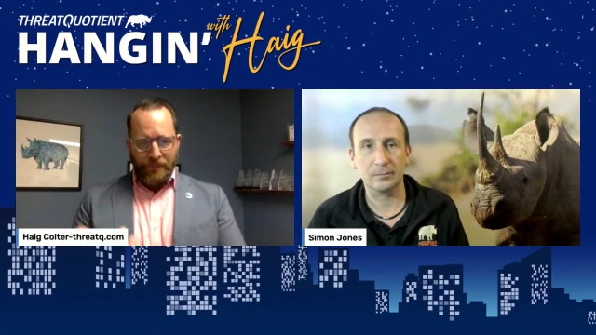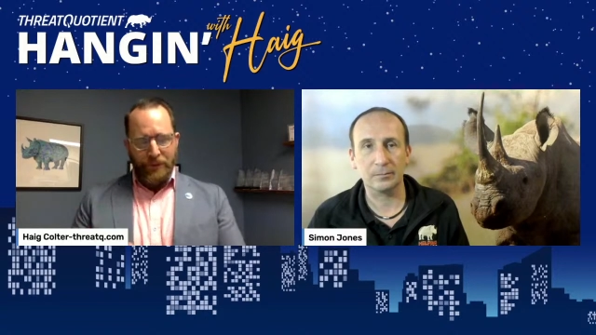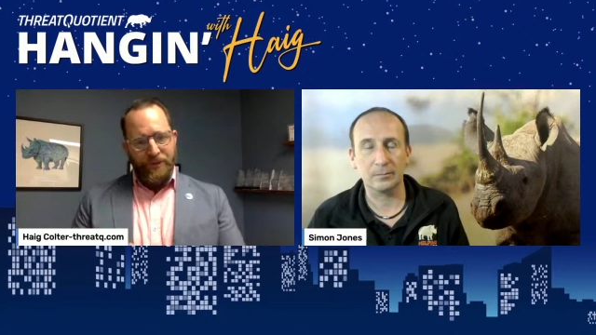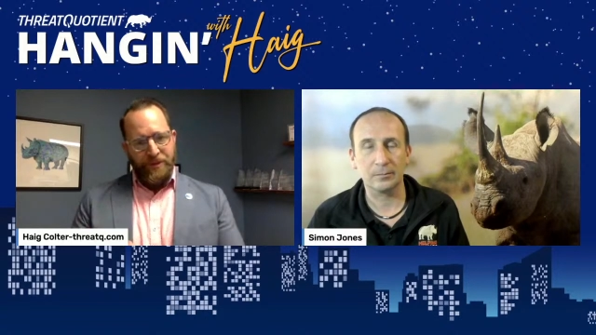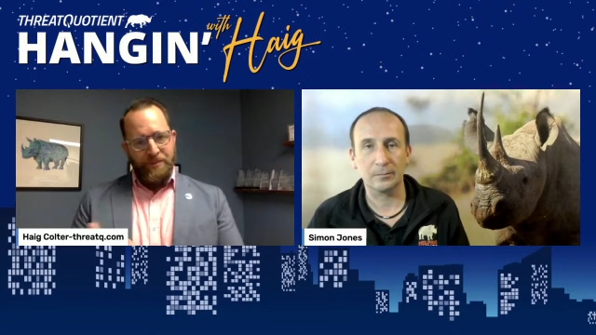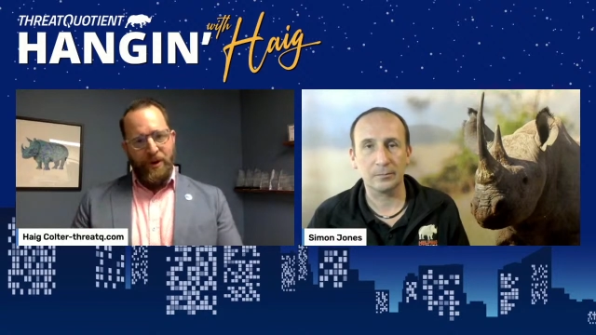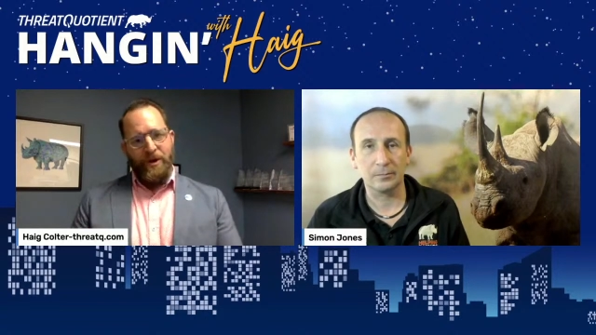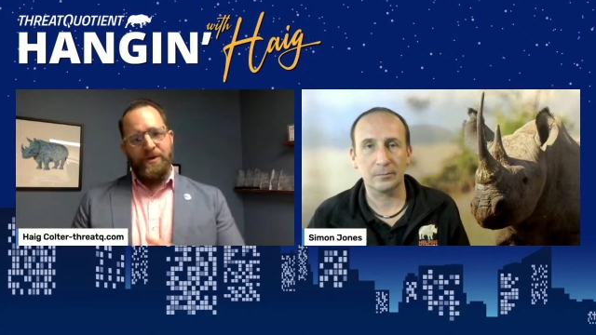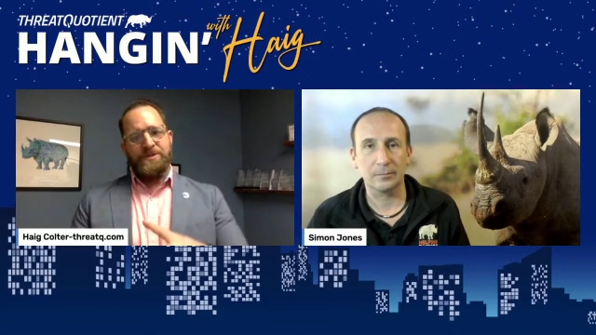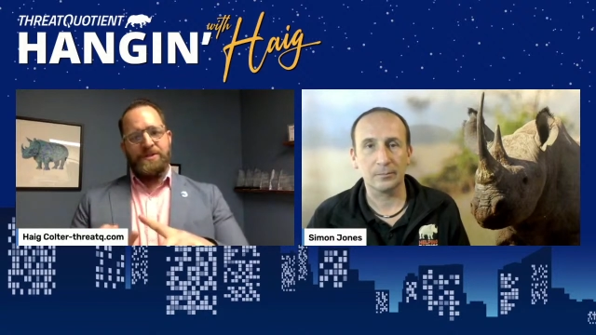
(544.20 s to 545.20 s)
Speaker 1: both the
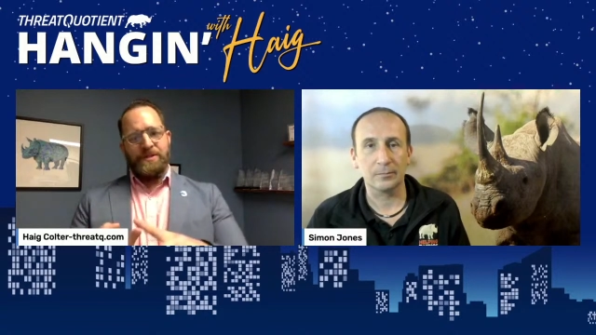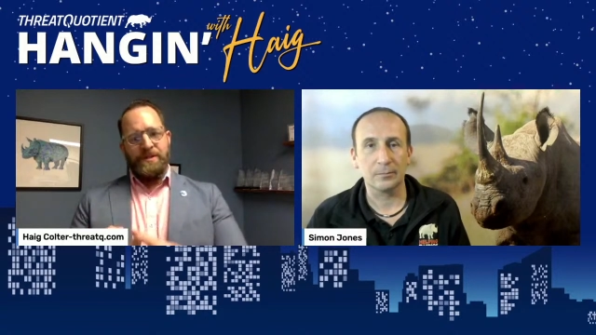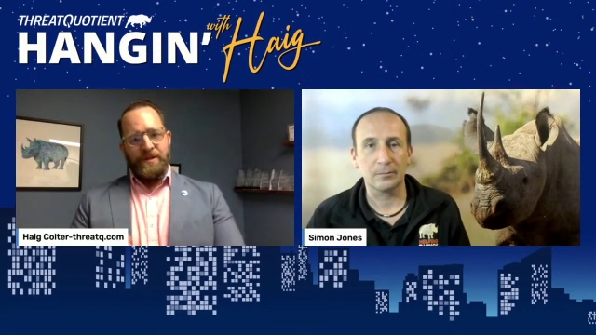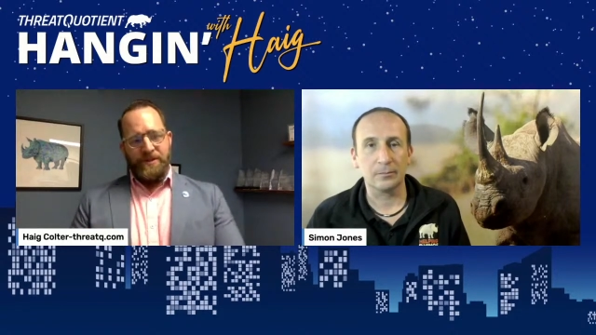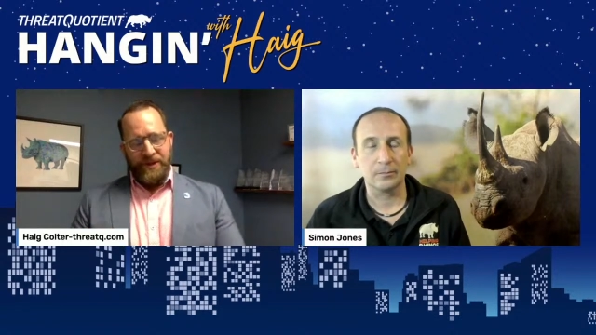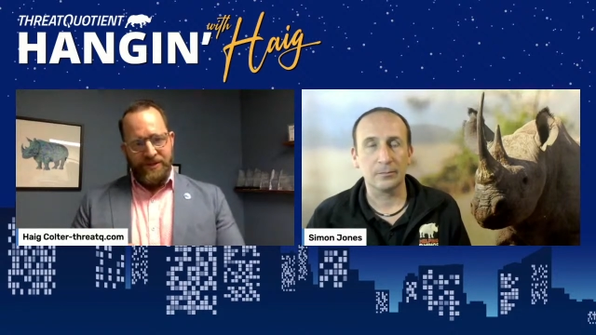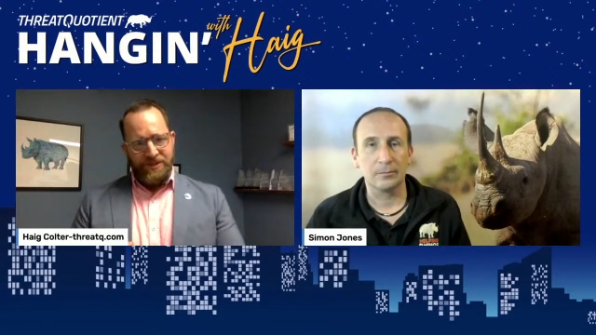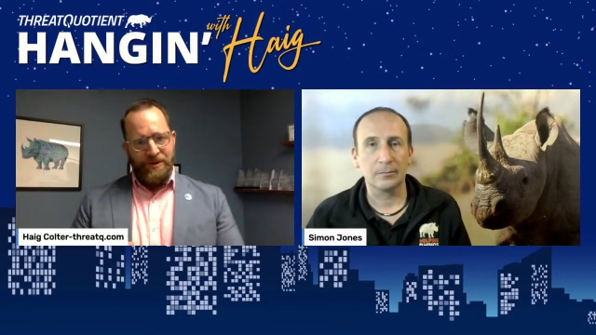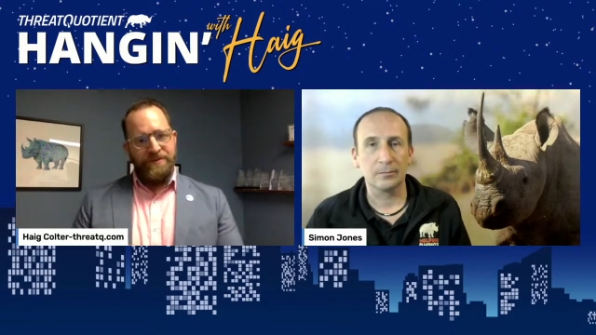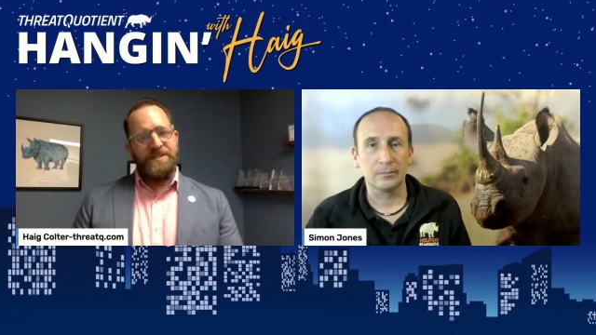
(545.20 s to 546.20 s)
parks, the
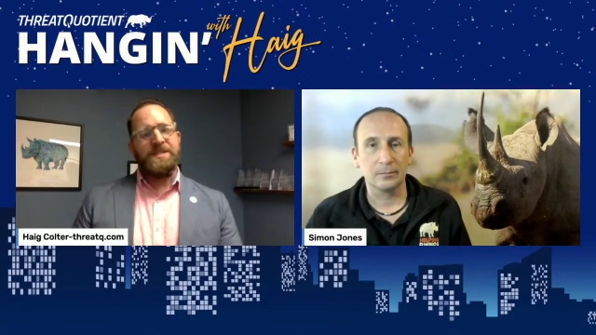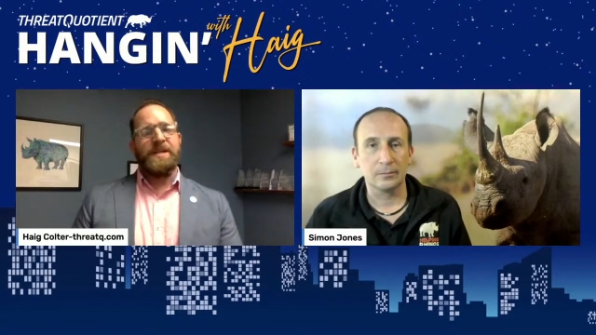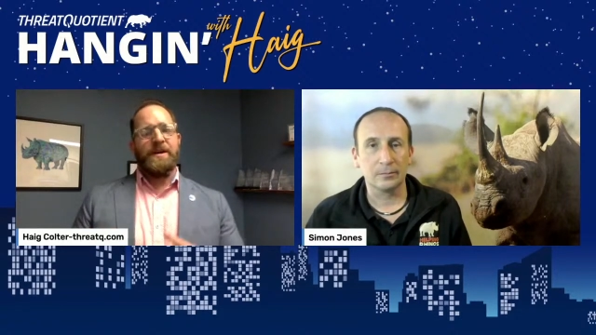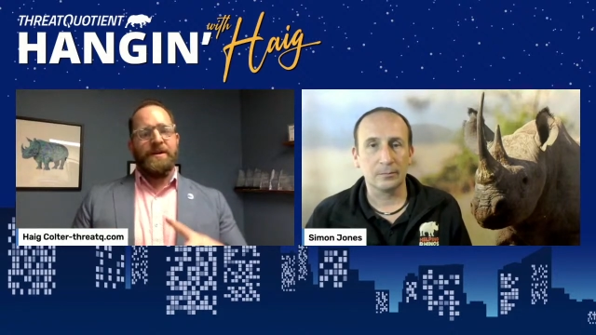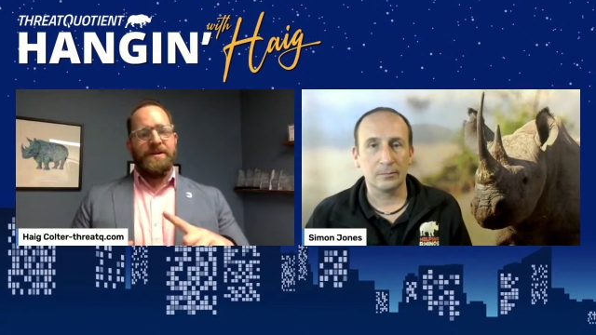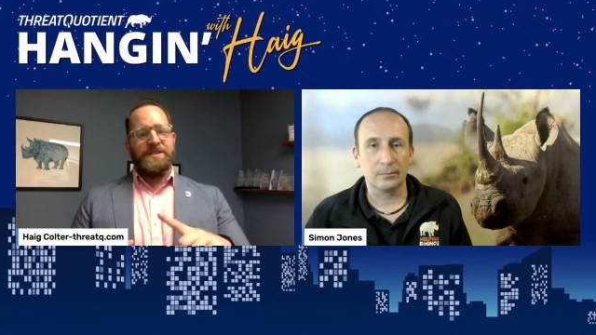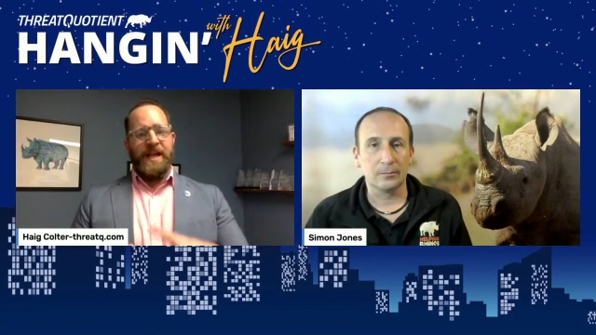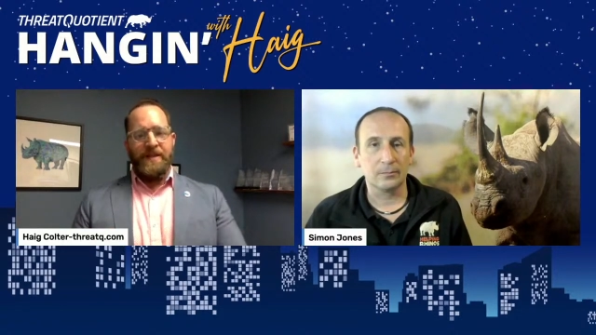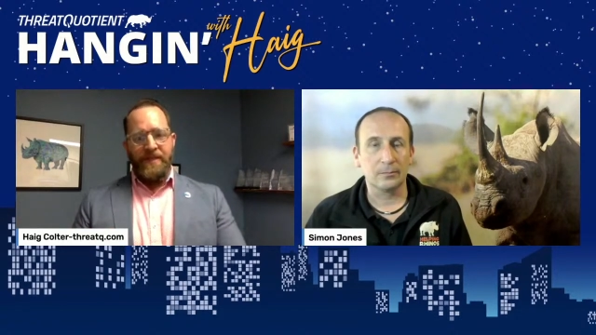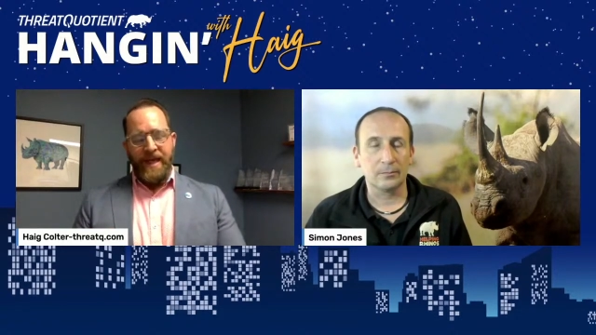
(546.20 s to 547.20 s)
conservancy areas,
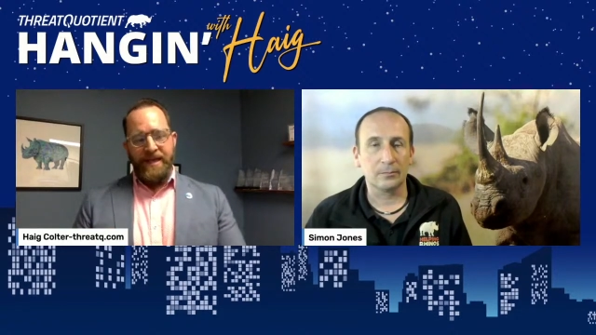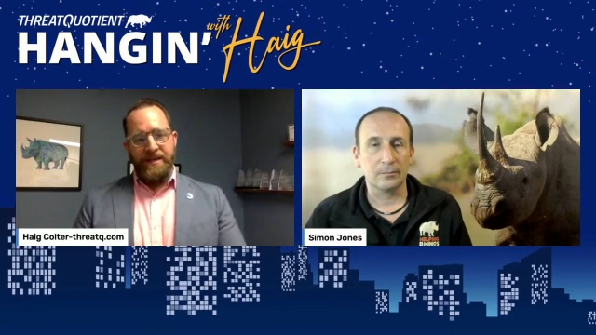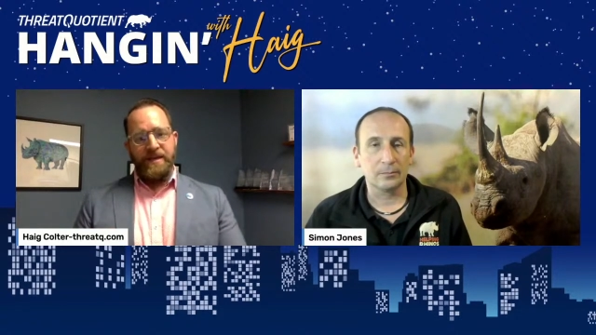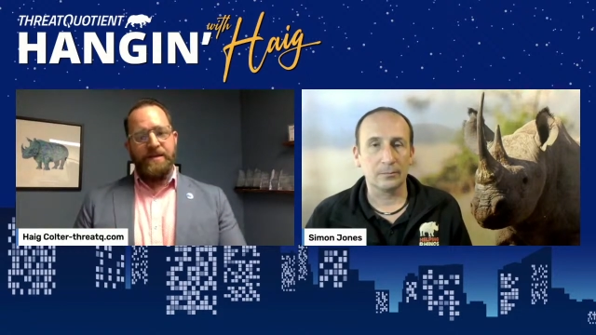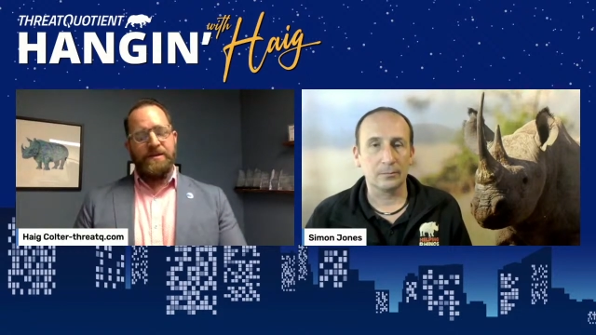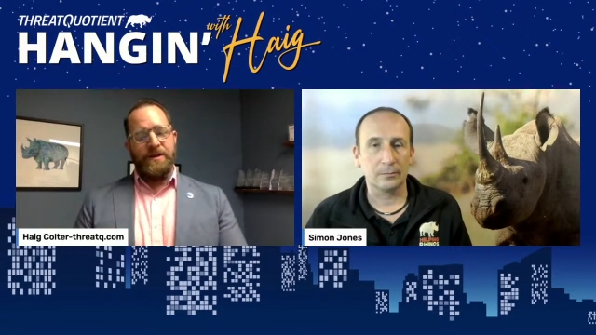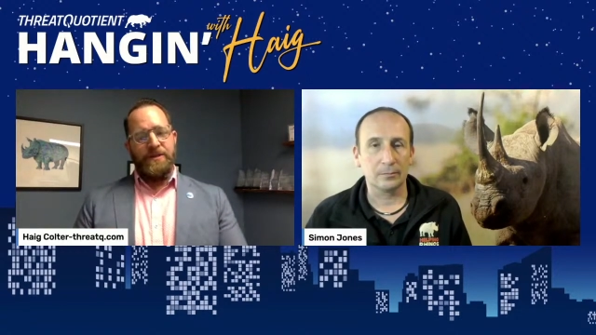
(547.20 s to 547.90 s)
and then